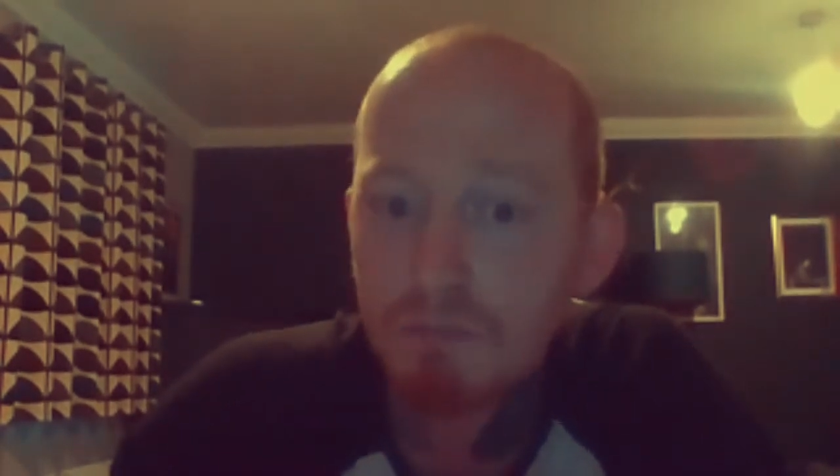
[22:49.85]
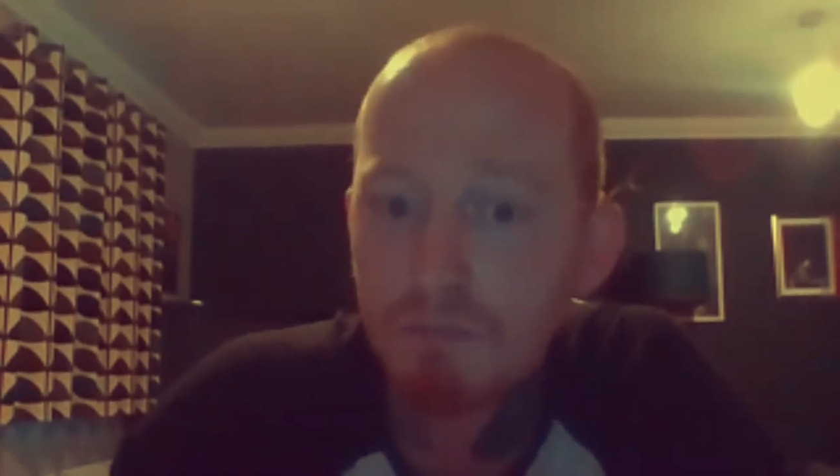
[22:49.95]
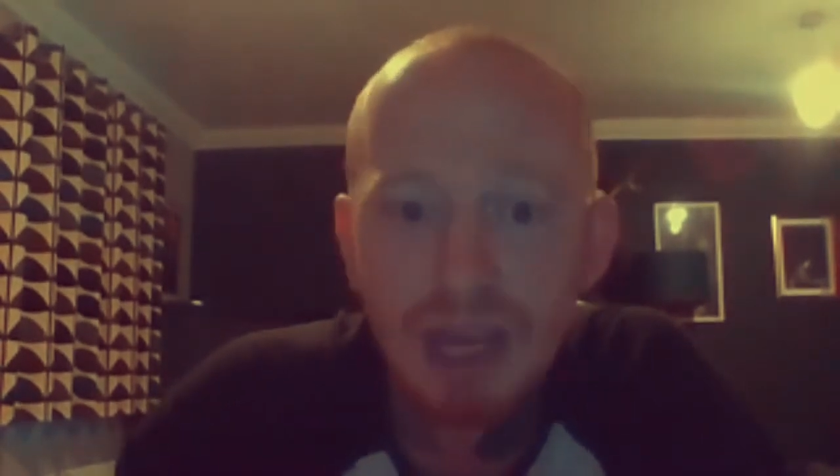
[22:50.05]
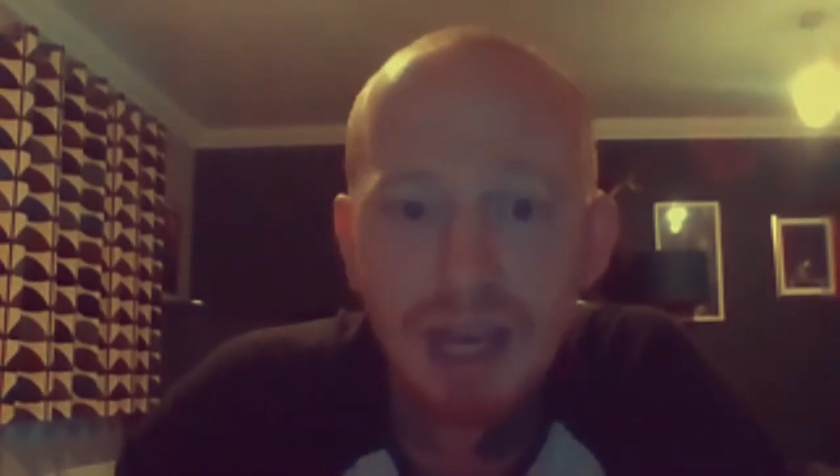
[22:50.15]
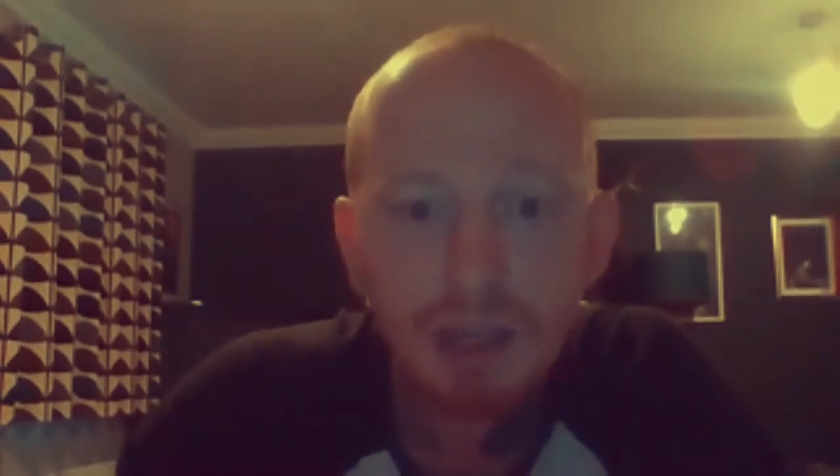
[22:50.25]

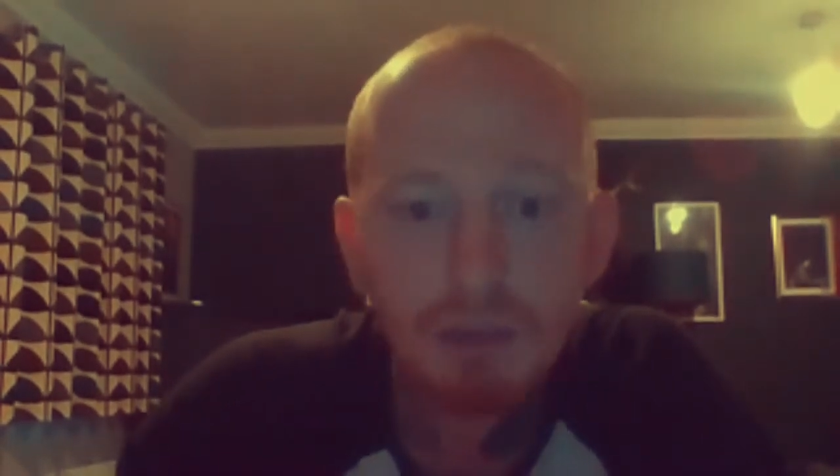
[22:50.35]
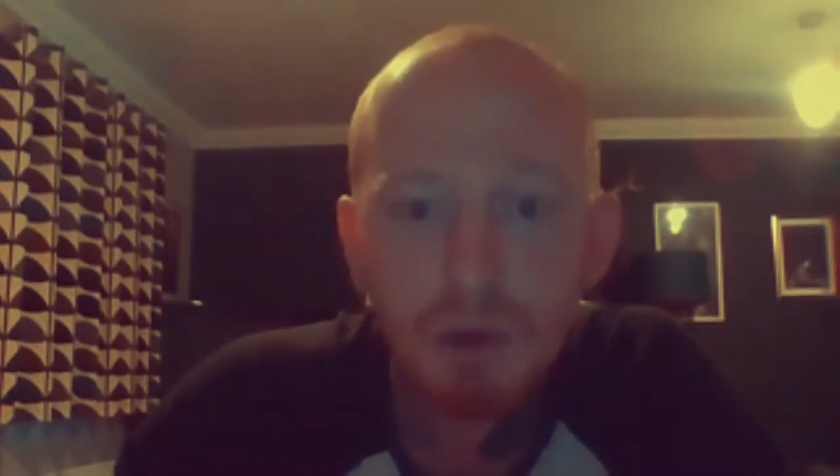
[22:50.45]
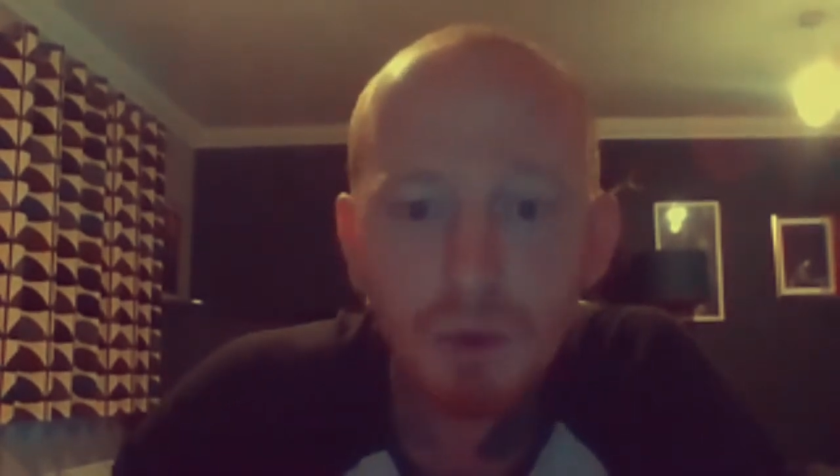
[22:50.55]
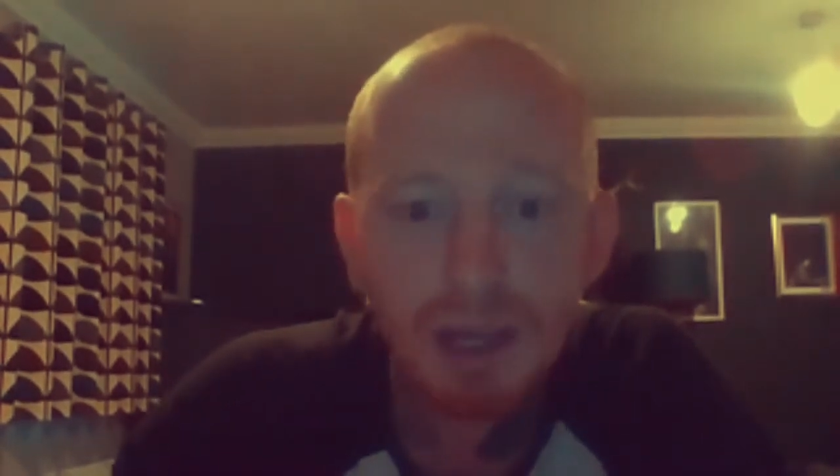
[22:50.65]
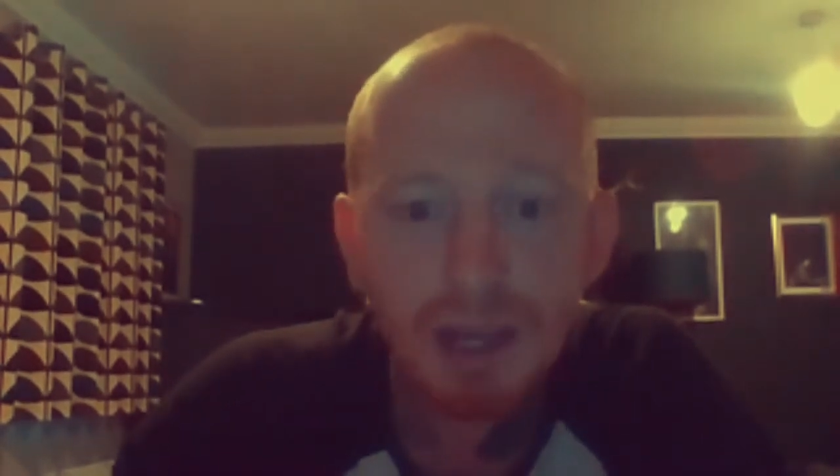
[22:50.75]
blag my
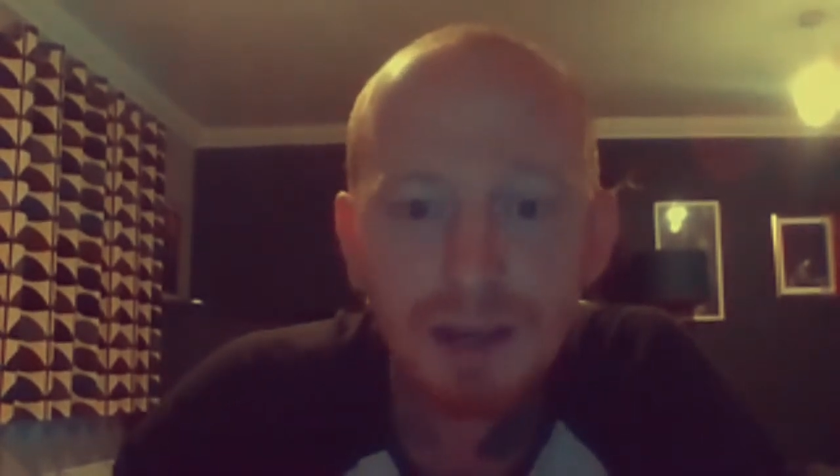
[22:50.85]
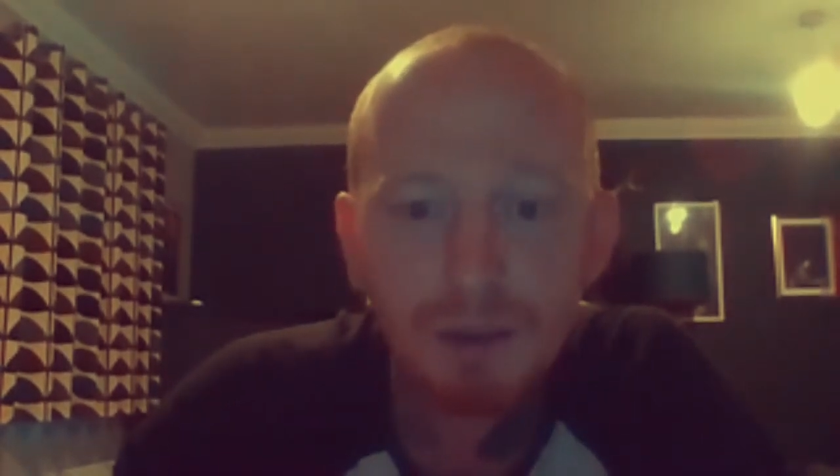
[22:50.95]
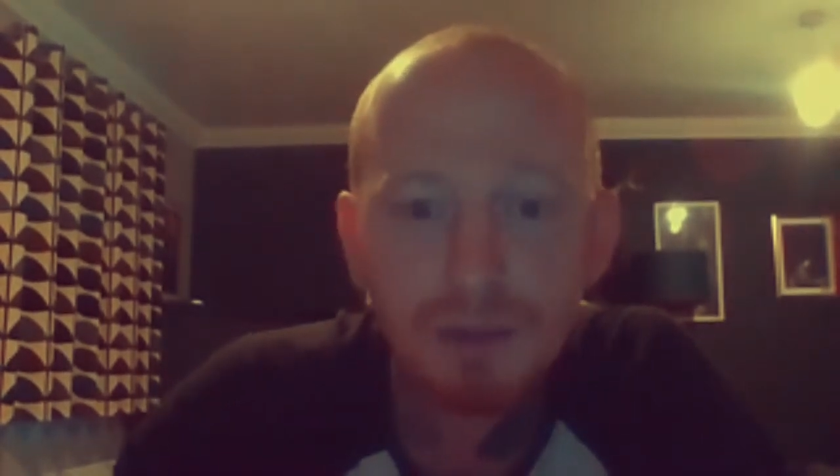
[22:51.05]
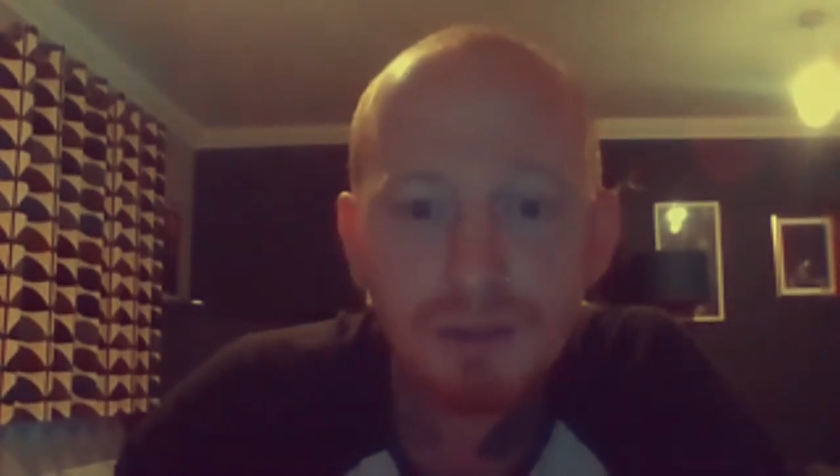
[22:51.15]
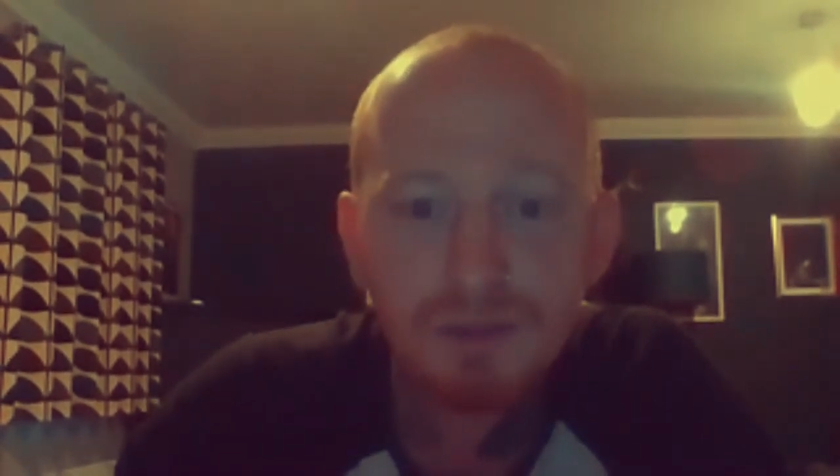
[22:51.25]
way out
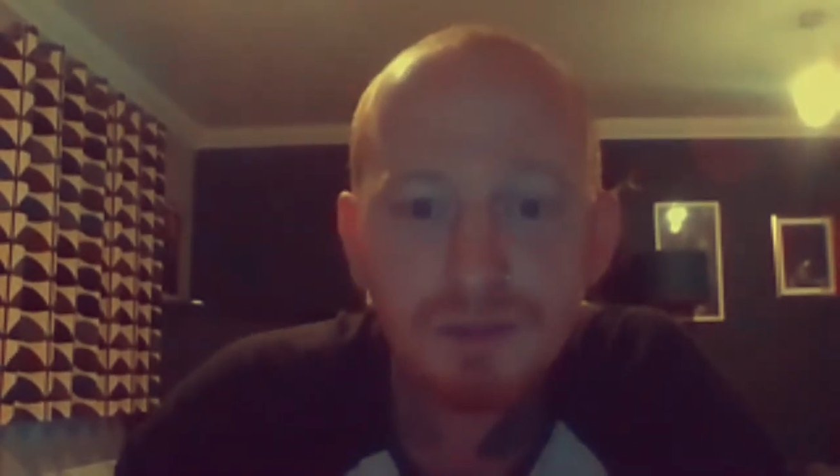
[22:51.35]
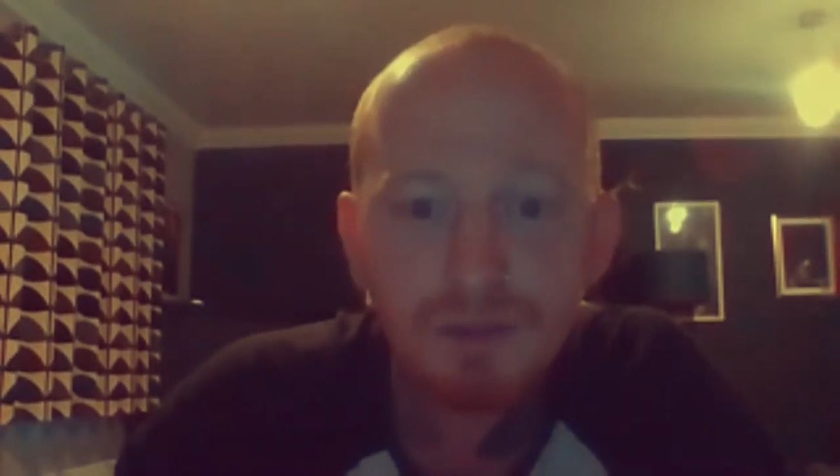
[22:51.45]
of,